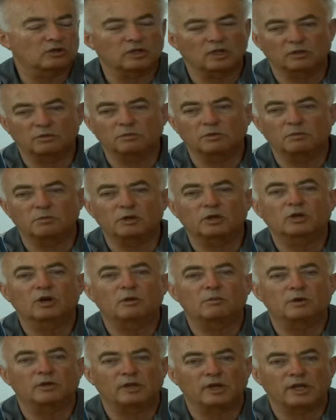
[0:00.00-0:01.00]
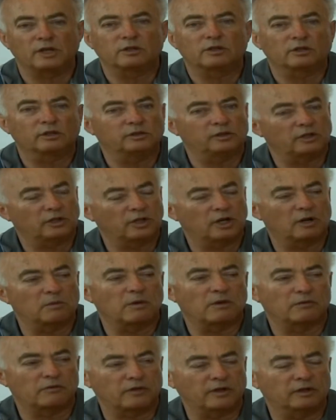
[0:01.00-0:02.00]
that will be common later in
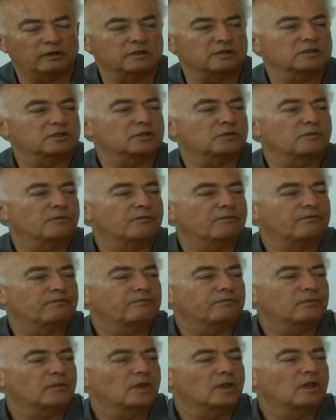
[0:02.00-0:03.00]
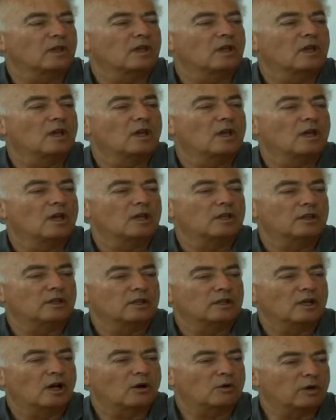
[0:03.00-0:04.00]
carbon filters.
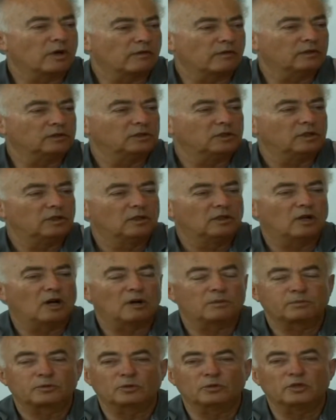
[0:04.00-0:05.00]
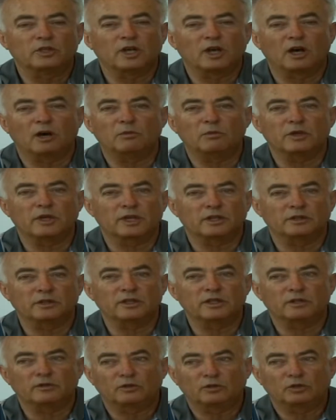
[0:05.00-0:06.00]
However, up to now we had
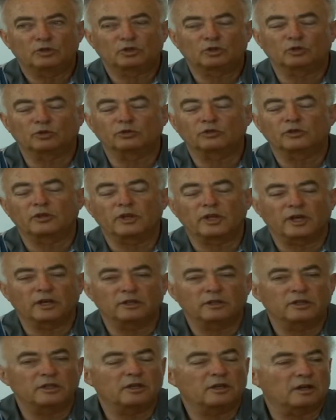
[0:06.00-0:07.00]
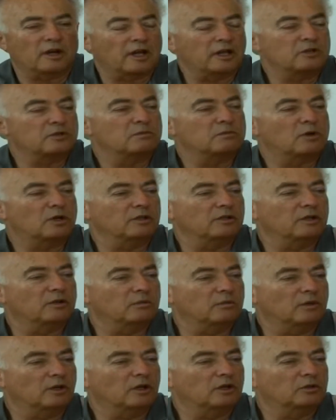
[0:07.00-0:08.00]
a totally idealized
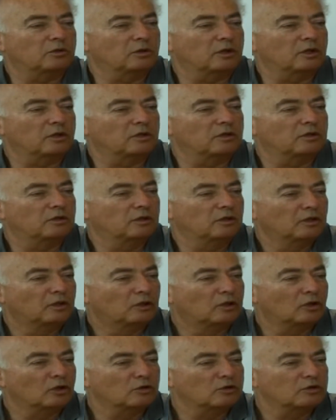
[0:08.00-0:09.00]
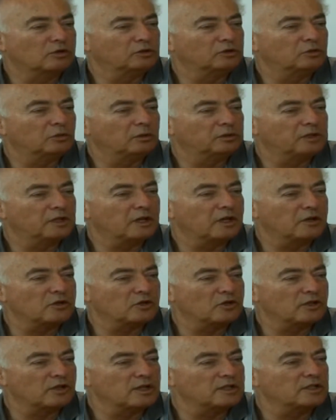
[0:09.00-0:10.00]
model. We got to get closer to real
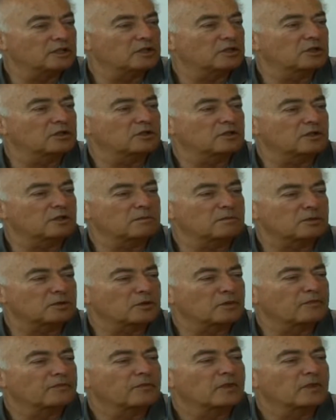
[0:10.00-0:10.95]
engineering systems.